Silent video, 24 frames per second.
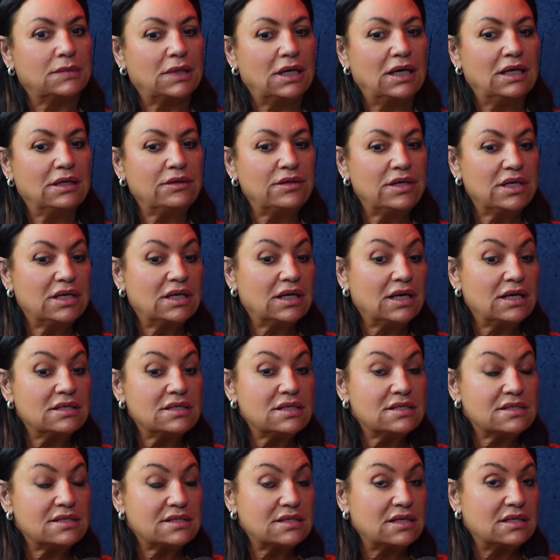Anyway, he got out
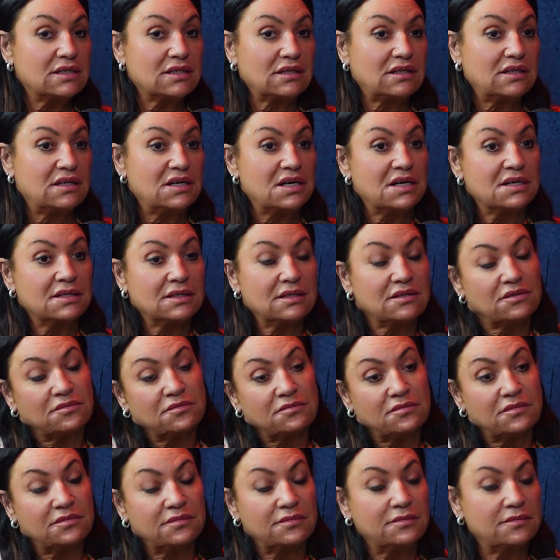his side of the car and I thought,
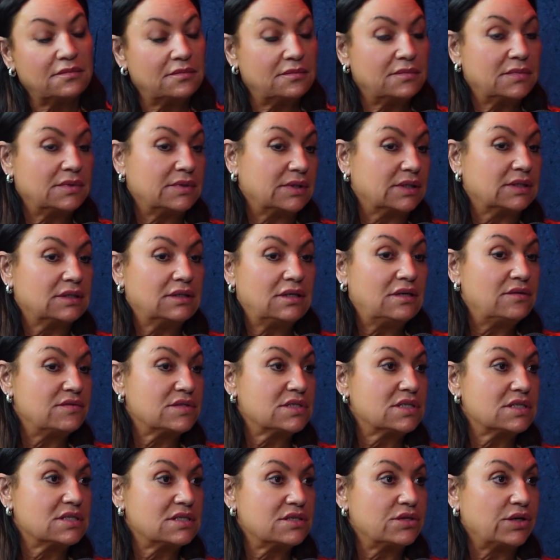
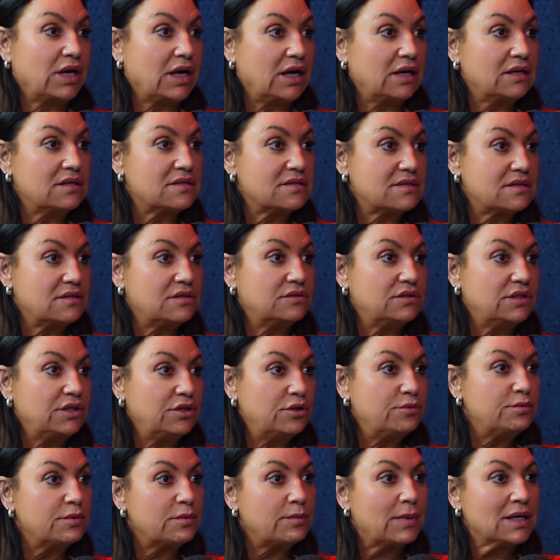obviously it's okay. So he
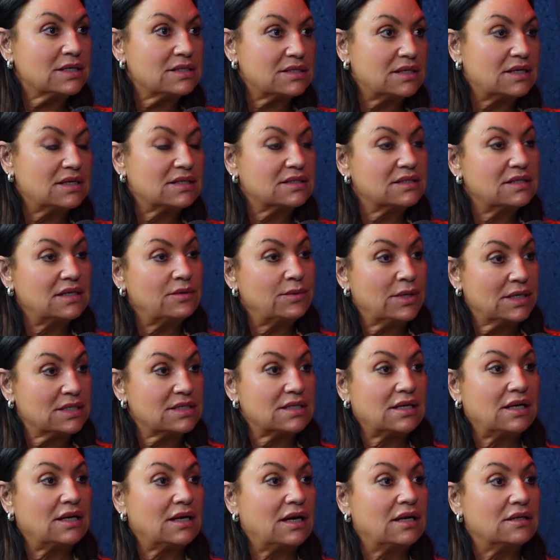opened my side and I went to
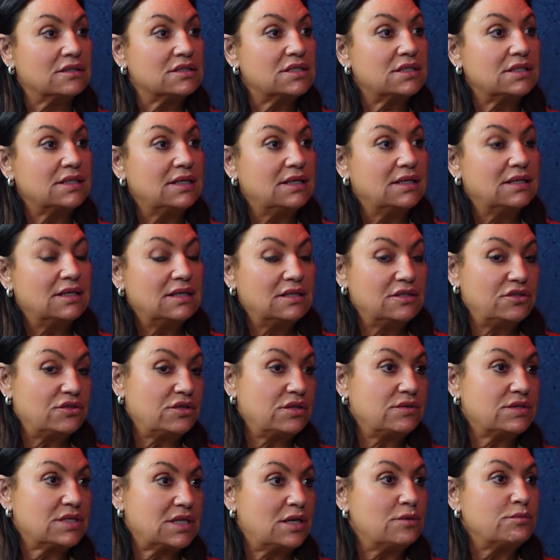get out. I thought he
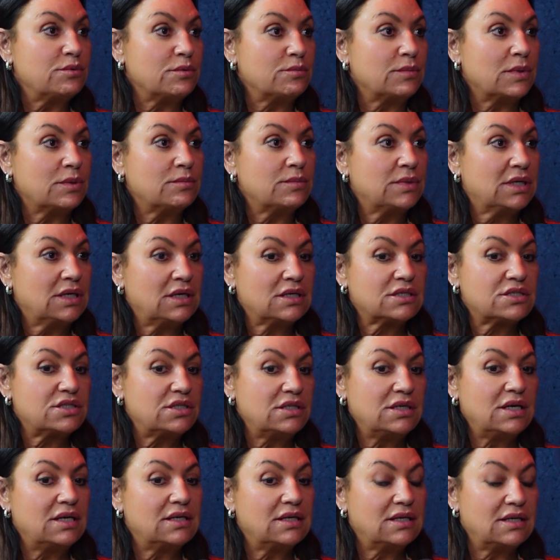was helping me, but he
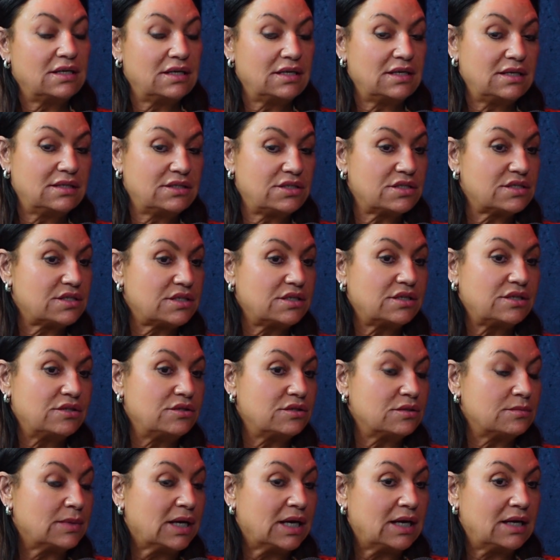actually just took hold
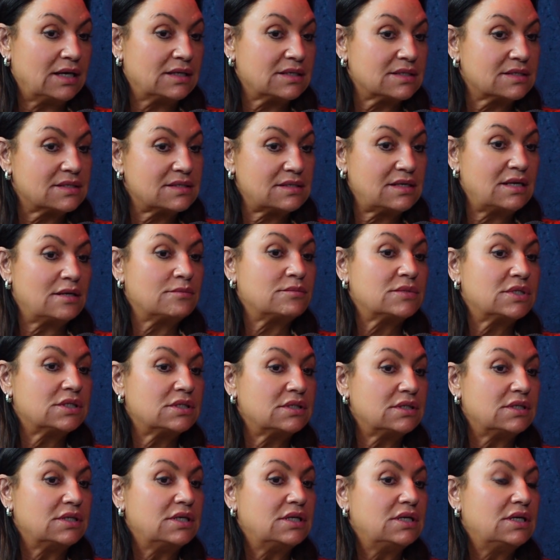of my head and slammed it
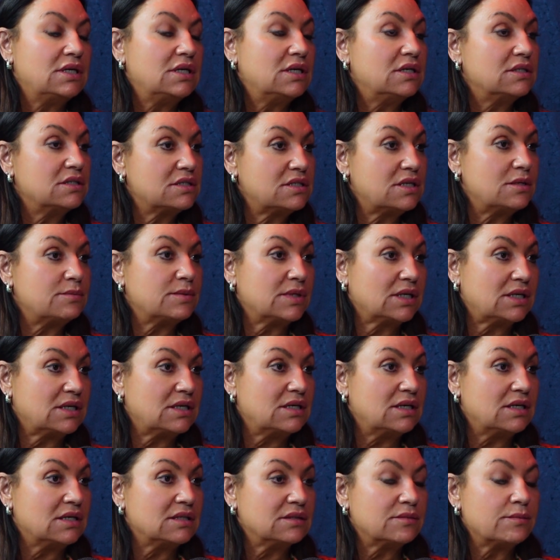on the top of the
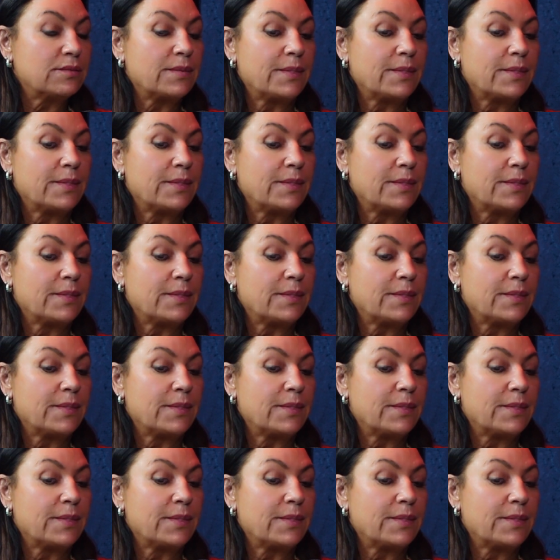car.